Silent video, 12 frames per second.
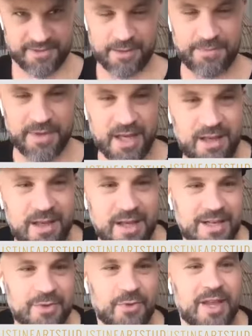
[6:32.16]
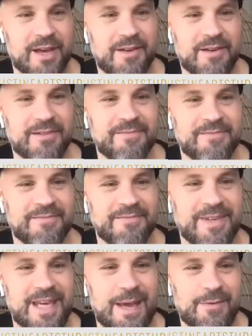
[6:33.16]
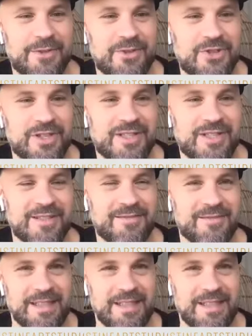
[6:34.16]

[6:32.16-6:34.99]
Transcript: something clicked with like being able to just